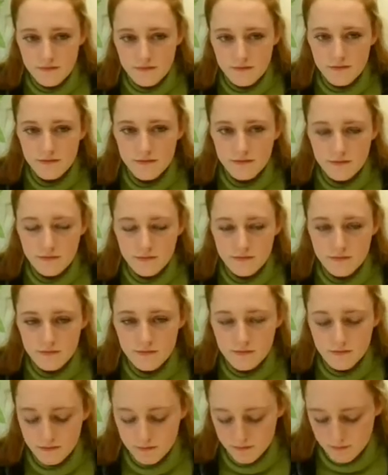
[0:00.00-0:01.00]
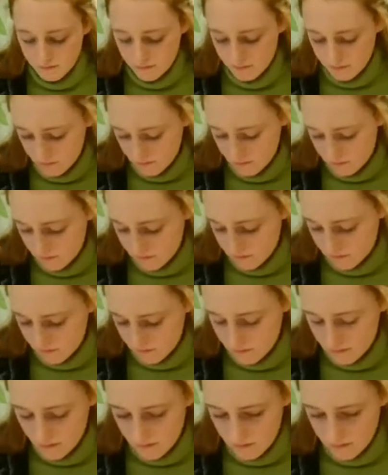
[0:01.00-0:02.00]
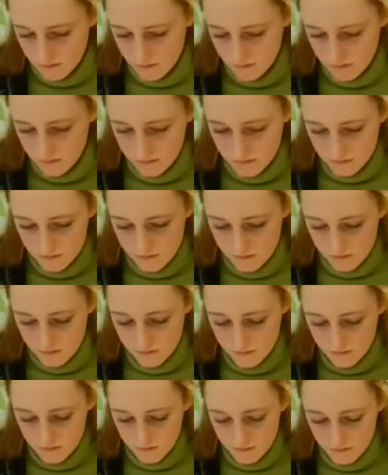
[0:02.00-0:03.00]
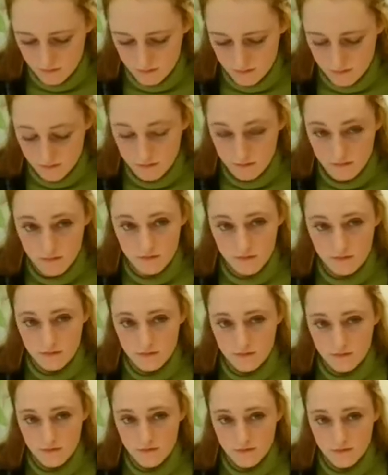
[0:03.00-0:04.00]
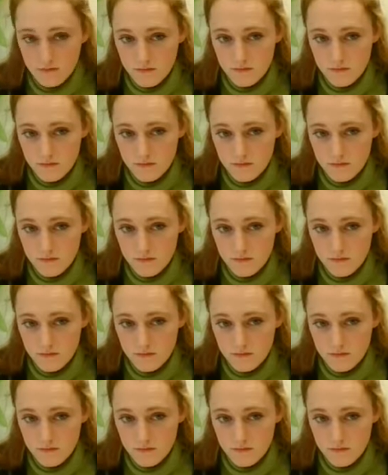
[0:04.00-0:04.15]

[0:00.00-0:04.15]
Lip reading: No words are spoken by the person on screen.